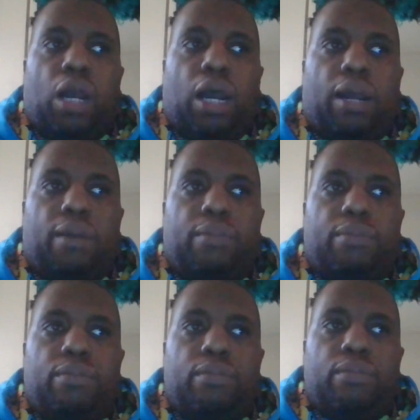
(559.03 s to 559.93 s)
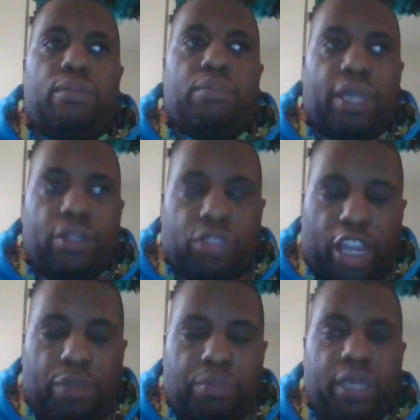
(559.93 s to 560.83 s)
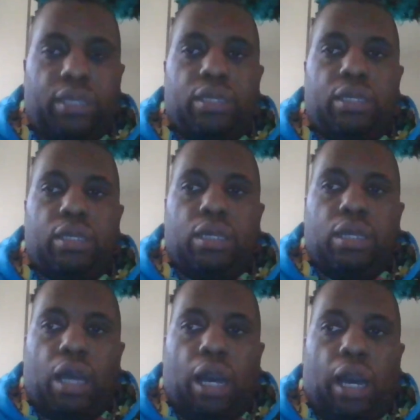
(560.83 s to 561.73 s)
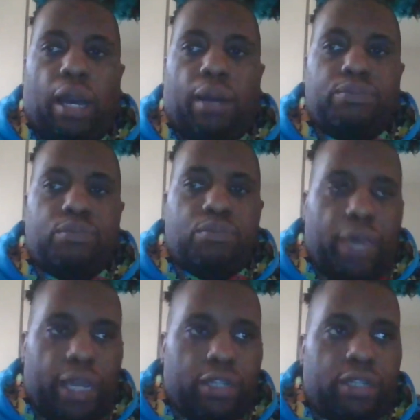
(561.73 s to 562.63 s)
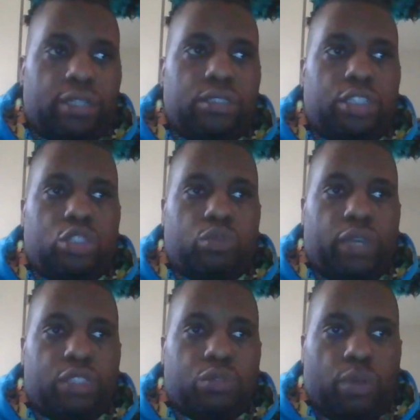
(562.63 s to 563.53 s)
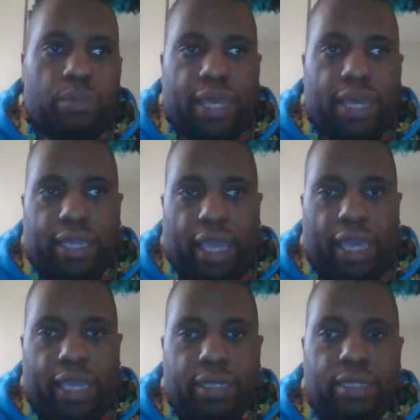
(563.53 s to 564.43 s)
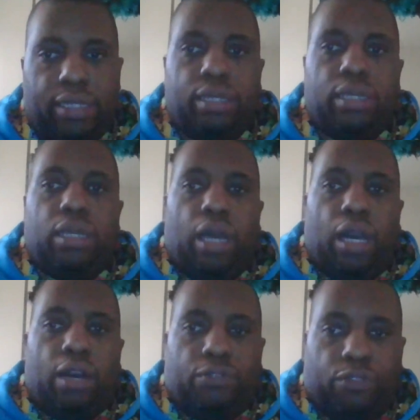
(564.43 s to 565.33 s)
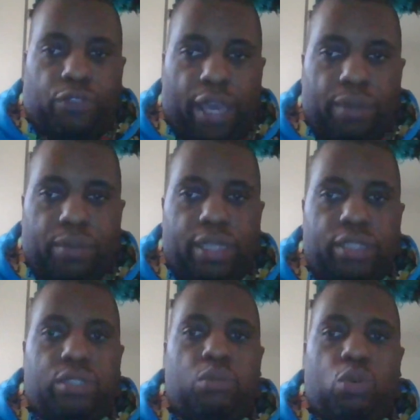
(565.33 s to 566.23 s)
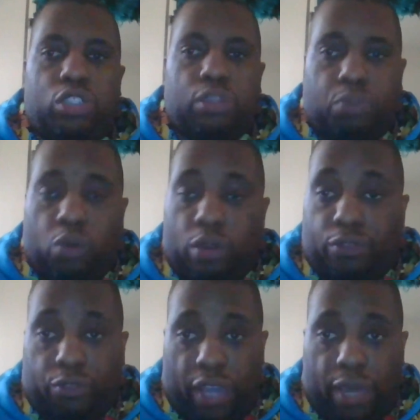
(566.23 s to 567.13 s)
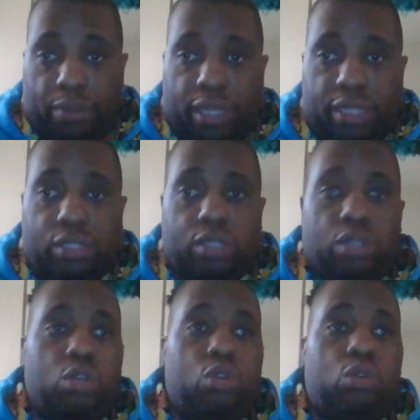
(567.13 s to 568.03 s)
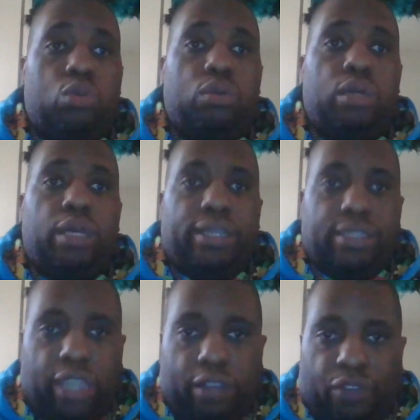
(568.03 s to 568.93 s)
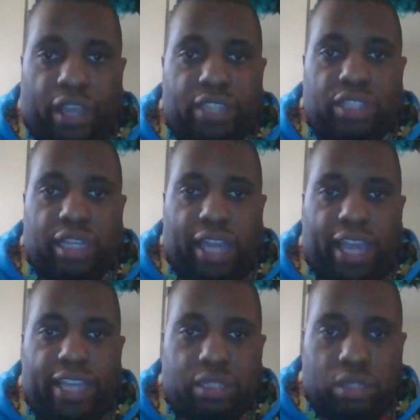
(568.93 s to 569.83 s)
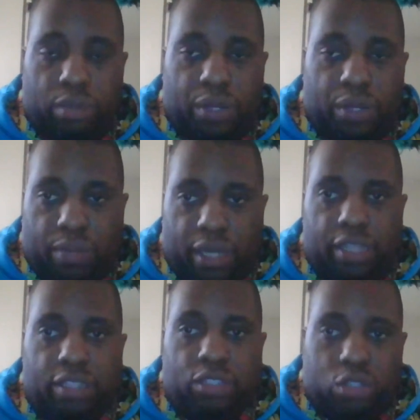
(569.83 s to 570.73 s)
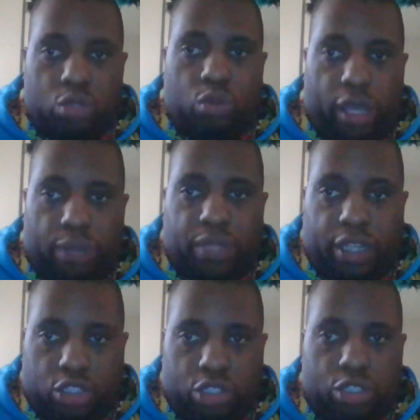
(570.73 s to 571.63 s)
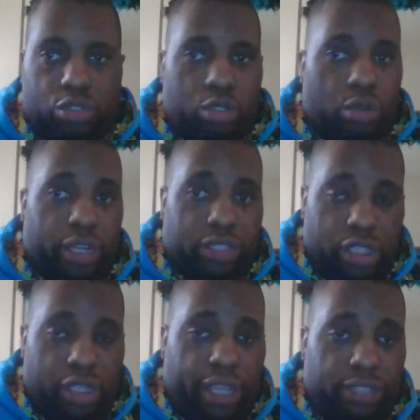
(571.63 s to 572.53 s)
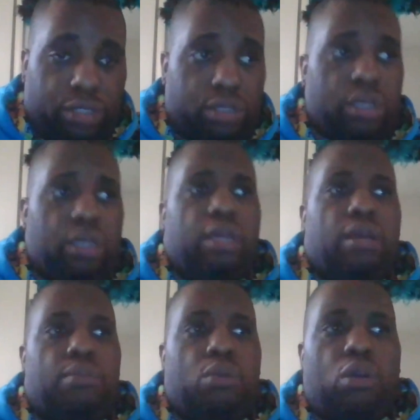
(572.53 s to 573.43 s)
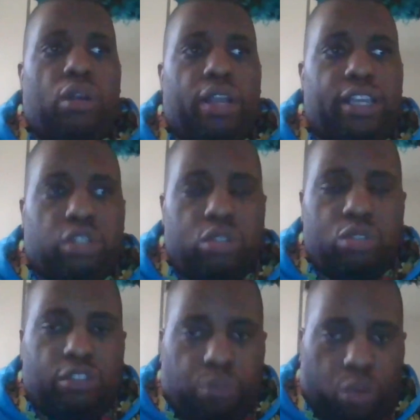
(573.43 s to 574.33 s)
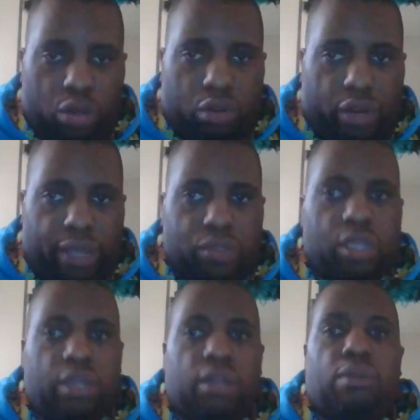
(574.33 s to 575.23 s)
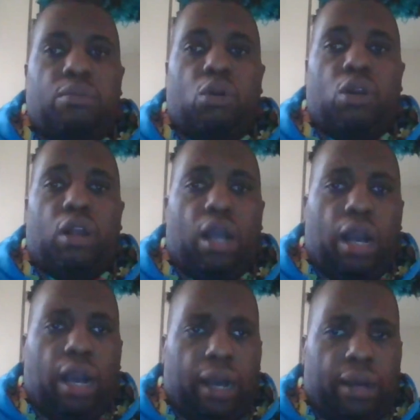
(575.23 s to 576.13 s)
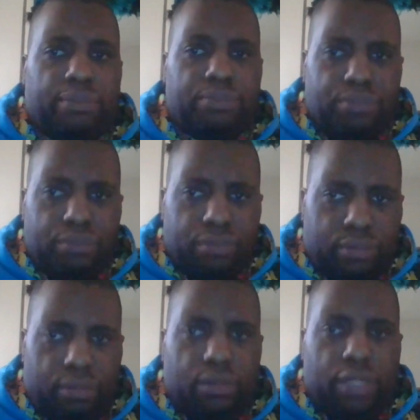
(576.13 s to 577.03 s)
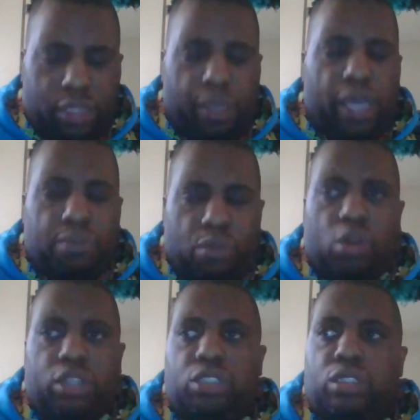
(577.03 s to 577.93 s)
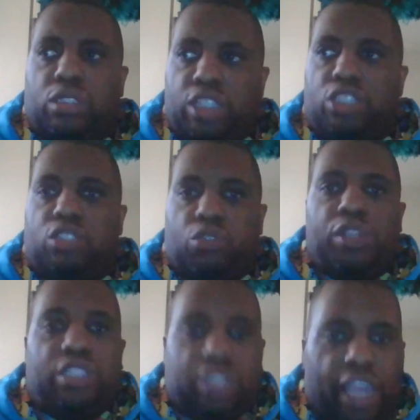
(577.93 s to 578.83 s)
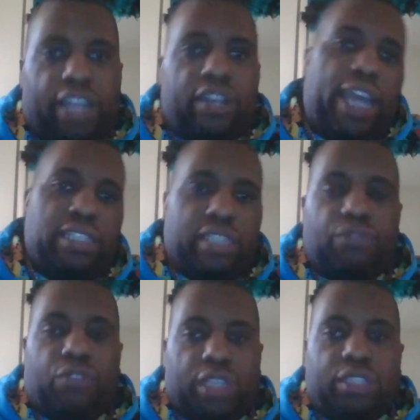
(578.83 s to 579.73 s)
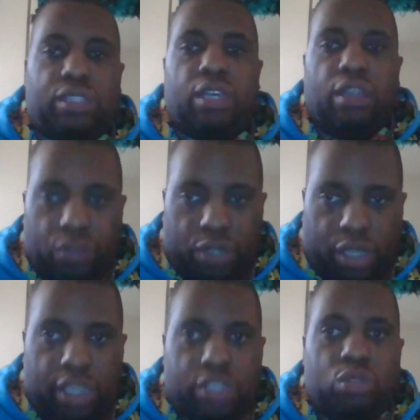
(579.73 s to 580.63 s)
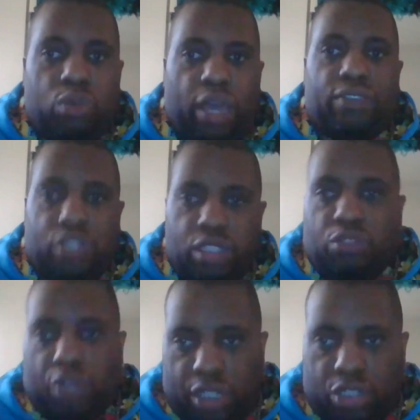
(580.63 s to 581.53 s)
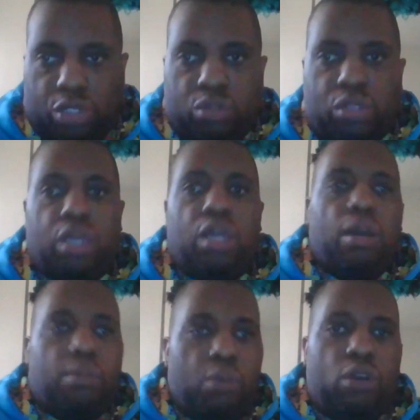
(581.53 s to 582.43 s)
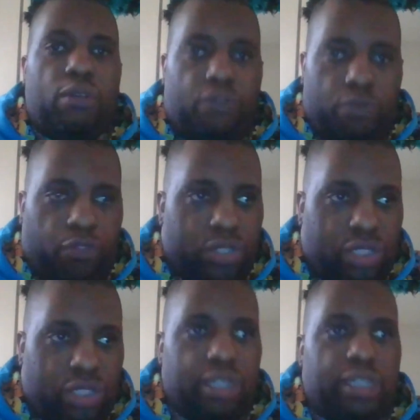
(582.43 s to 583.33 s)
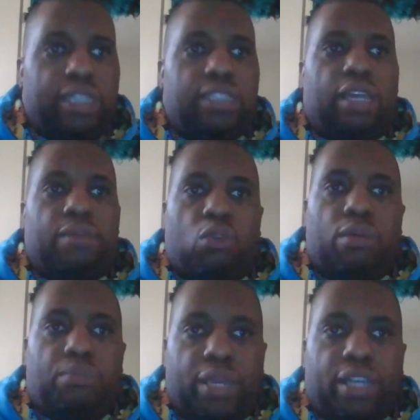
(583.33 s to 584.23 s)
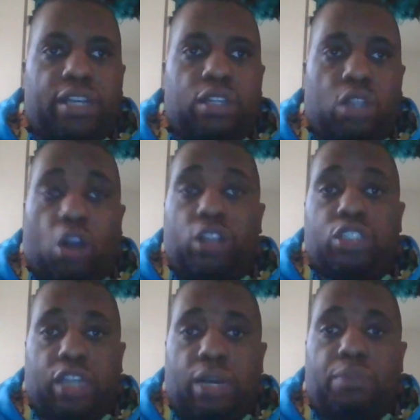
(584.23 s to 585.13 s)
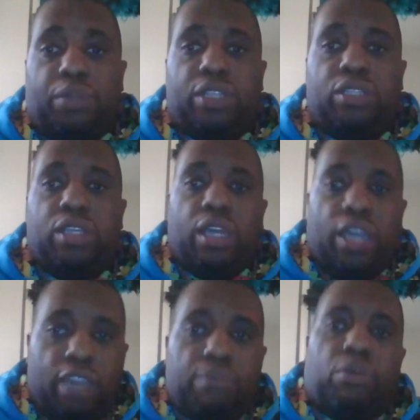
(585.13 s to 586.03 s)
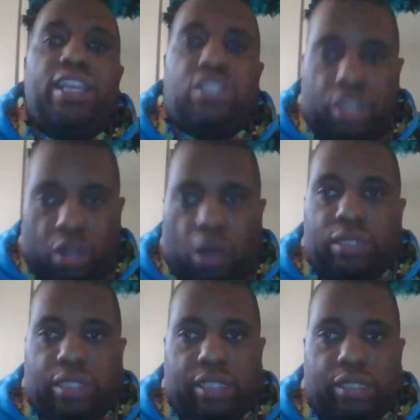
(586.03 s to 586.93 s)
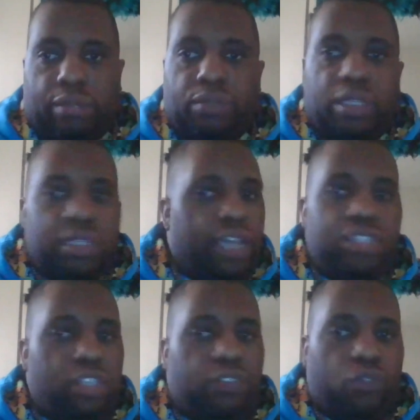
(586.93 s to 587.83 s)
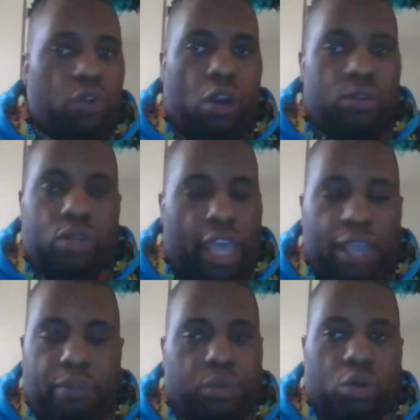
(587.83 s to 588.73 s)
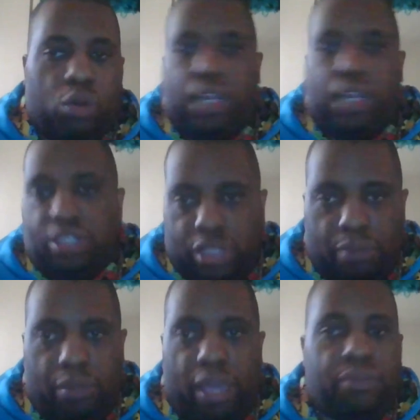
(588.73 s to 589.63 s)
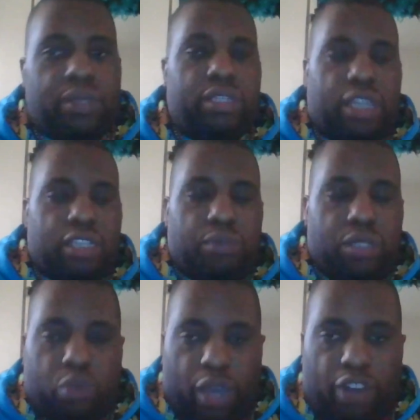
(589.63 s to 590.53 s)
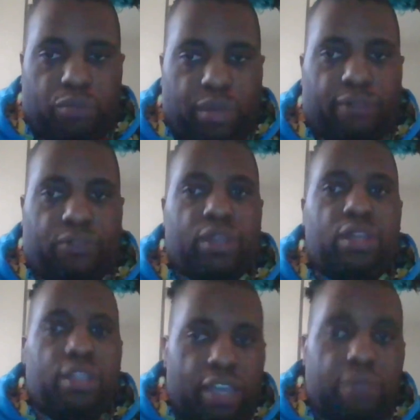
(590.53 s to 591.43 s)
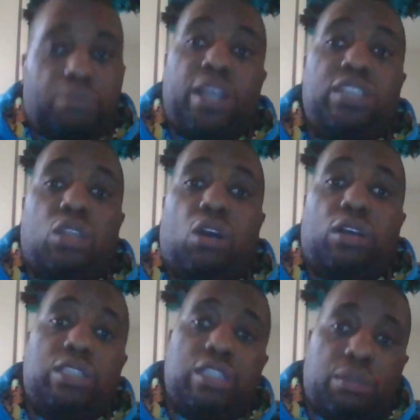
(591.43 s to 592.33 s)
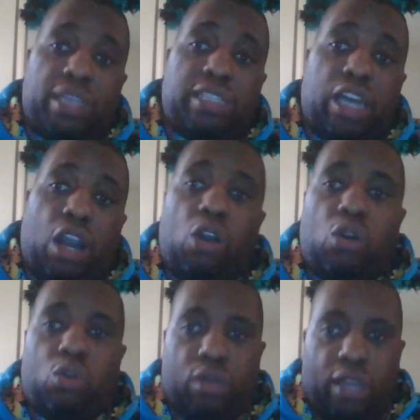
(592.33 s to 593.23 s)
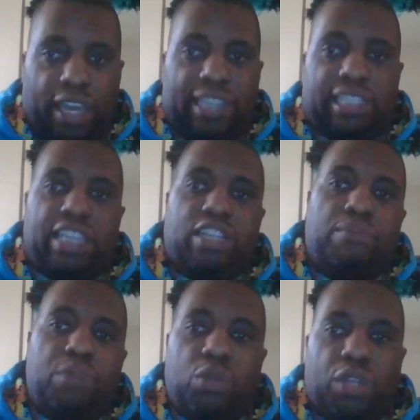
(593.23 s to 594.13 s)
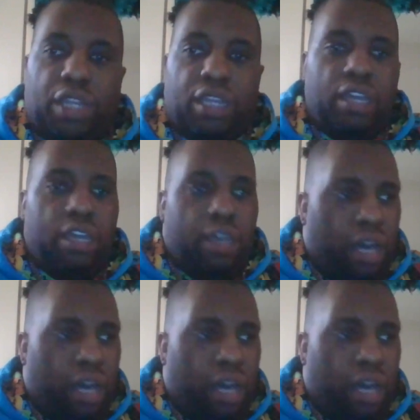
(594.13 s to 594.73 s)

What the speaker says: Better therapy, better situations with Medicaid for families, more support for families who sacrifice their last little bit of money to help their children or their teenagers, more inclusive programs, more yes, ma'am, more sensory standard activities for kids who have sensory issues. More facilities and more bigger, larger companies embracing autism, not just on April or not just in May because that's Mental Health Month. Embracing autism as a whole and as a community.